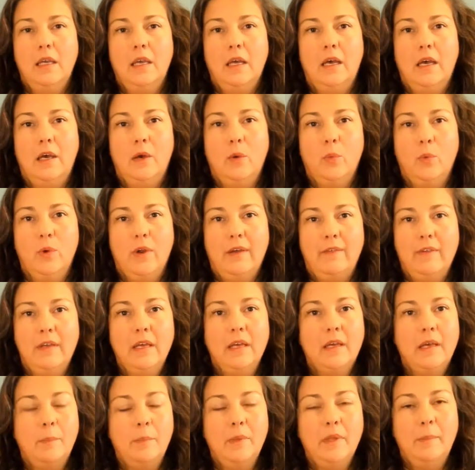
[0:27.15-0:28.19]
We're having
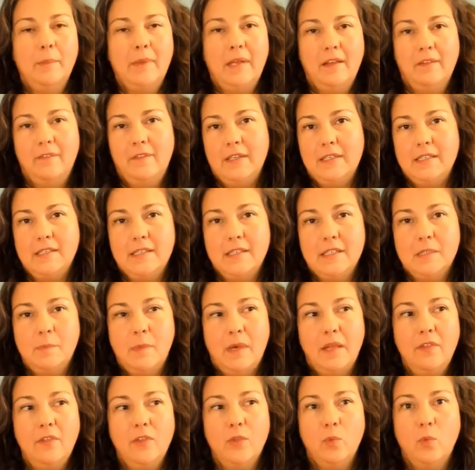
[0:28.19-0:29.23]
a couple of benefits this
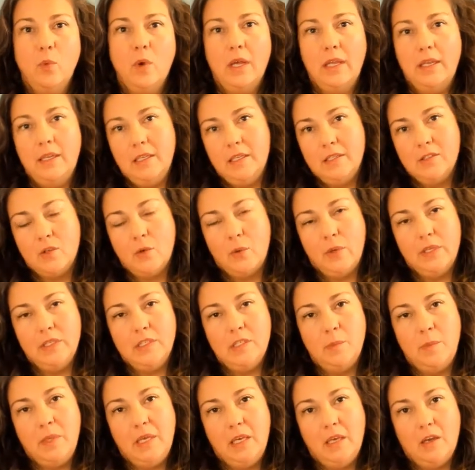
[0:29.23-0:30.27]
month. One is going
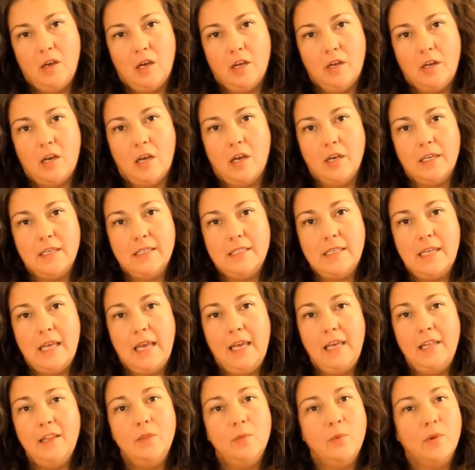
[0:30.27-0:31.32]
to be on August
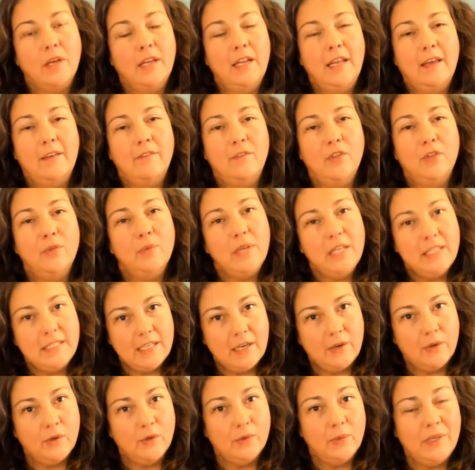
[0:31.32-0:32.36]
8th. We're going to have three
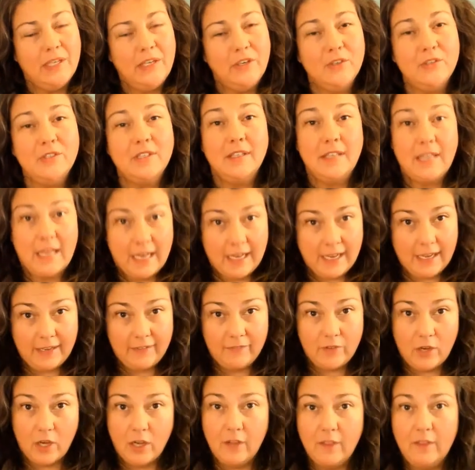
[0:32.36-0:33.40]
tarot readers
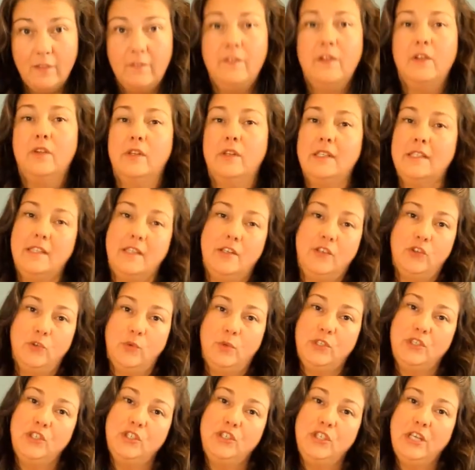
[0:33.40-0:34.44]
live on the Fearless
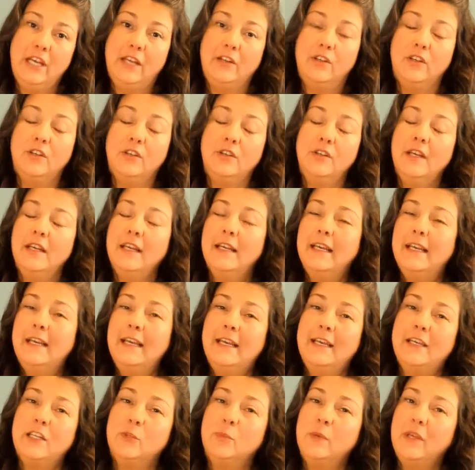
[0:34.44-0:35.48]
Intuition channel.
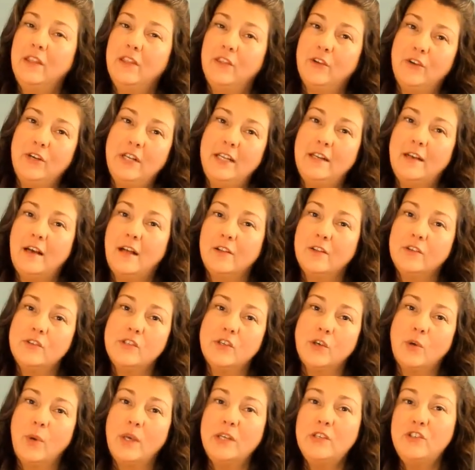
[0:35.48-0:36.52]
It'll be
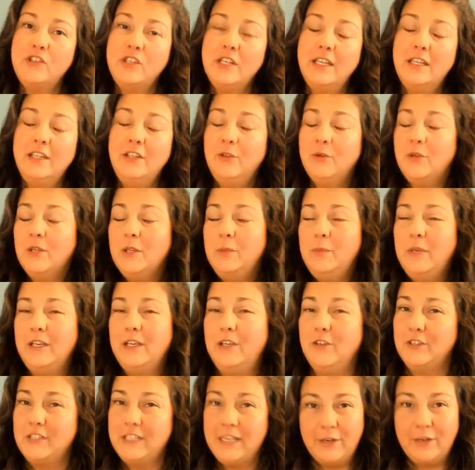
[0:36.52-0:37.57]
$30 a question. You can
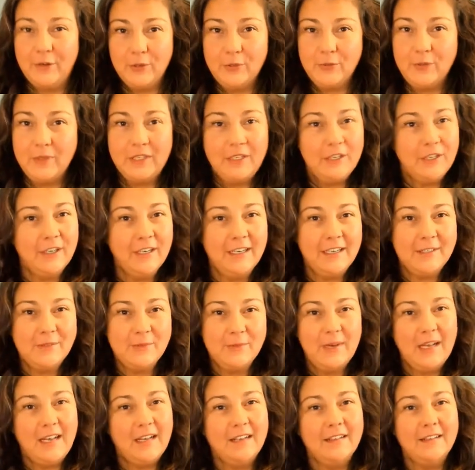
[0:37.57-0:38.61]
pick your tarot reader as
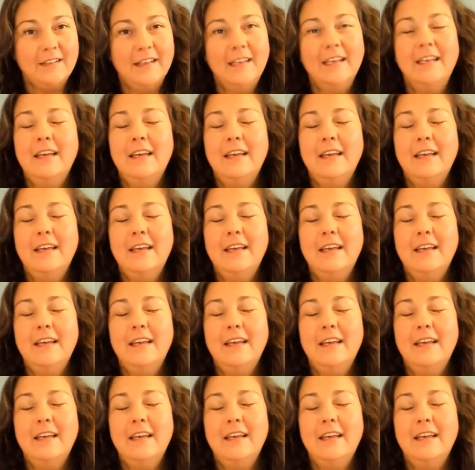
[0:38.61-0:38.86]
well.